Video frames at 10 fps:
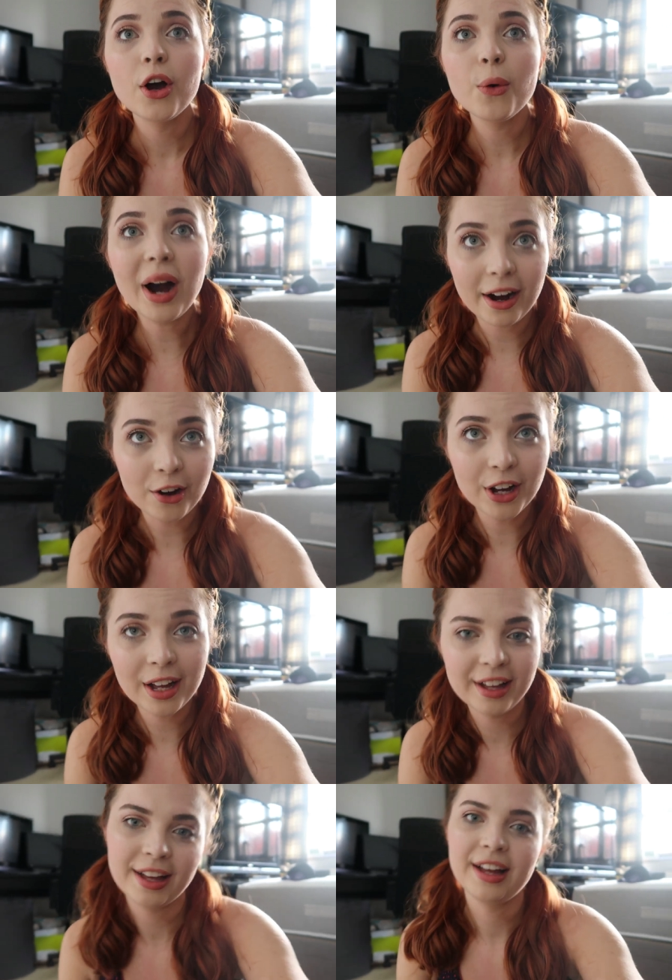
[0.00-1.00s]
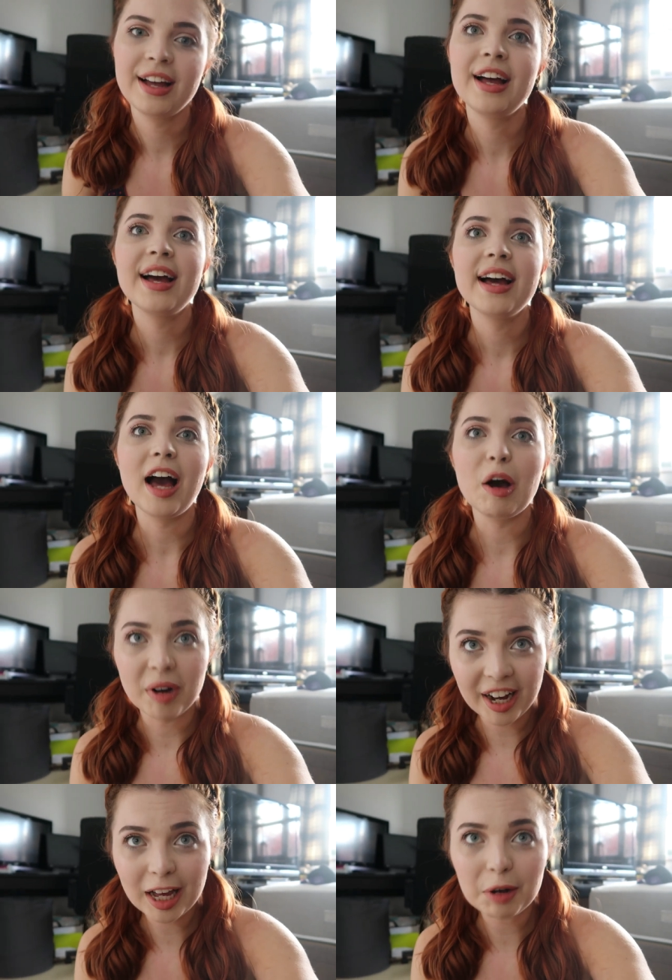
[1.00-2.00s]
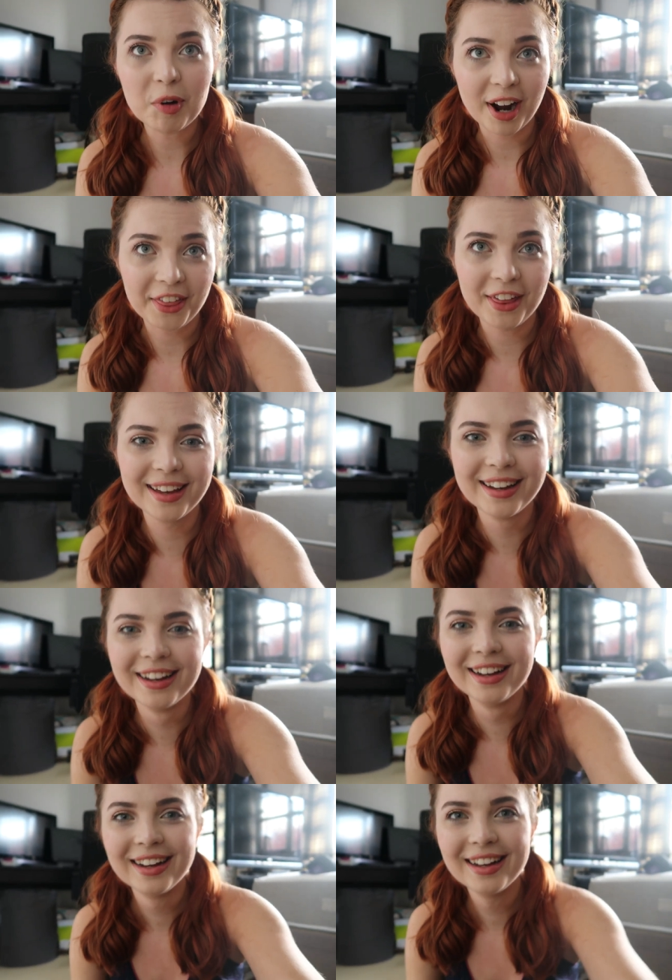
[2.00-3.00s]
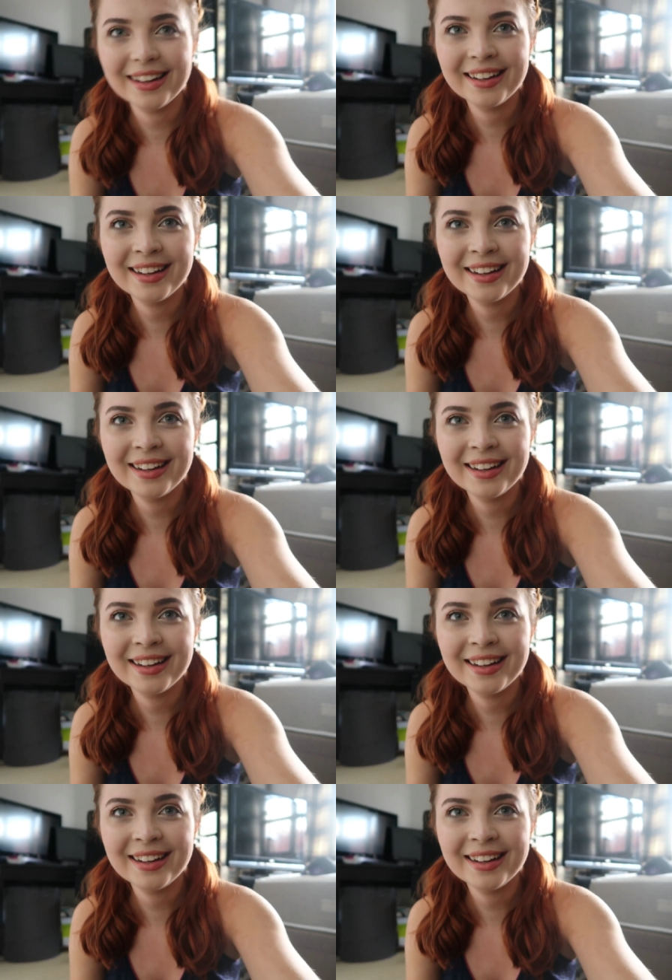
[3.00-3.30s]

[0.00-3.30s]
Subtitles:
Wow, am I out of breath?